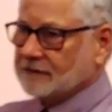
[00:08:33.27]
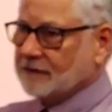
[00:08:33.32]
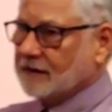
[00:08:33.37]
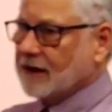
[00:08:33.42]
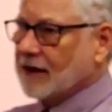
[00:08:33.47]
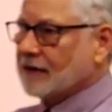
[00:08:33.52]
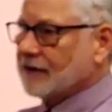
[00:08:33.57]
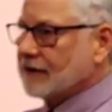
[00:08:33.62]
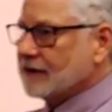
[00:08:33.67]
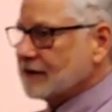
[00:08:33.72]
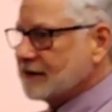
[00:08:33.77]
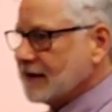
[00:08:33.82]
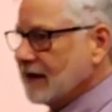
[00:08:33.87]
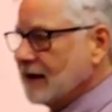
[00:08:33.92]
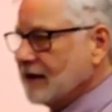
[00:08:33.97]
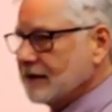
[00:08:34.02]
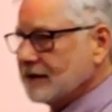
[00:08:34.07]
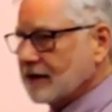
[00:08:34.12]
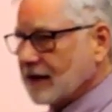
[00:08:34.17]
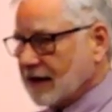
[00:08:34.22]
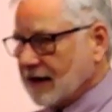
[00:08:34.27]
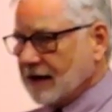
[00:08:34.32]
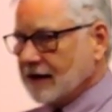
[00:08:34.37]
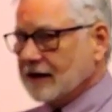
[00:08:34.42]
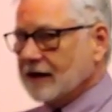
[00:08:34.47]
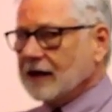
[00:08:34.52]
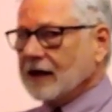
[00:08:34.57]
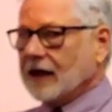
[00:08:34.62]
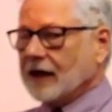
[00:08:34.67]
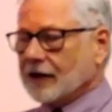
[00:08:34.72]
They're intent
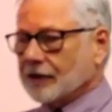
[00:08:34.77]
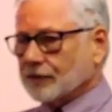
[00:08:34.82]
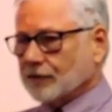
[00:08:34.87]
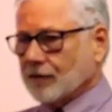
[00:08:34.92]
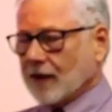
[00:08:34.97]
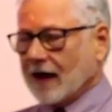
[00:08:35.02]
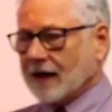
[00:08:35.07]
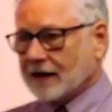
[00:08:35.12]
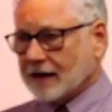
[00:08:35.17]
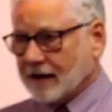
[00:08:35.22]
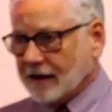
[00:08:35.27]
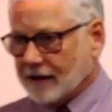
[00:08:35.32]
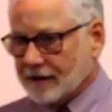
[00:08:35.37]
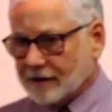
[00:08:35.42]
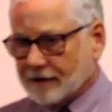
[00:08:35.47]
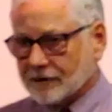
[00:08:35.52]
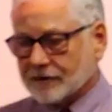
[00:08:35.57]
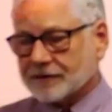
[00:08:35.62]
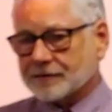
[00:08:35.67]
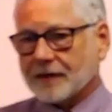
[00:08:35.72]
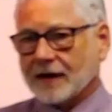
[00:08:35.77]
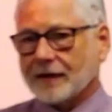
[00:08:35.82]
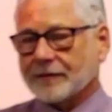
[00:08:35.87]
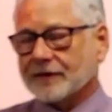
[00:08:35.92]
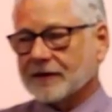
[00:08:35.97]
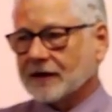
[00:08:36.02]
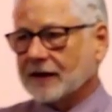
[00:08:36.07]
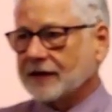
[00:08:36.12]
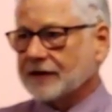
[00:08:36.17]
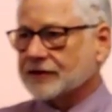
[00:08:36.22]
on eradicating those
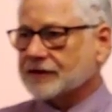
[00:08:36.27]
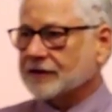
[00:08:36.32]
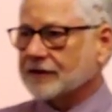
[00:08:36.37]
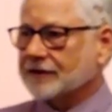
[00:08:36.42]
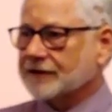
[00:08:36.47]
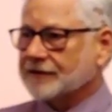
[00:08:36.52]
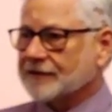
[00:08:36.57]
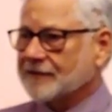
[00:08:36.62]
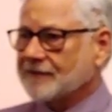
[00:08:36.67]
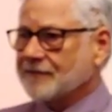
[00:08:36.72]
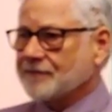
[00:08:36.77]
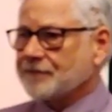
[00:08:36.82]
populations.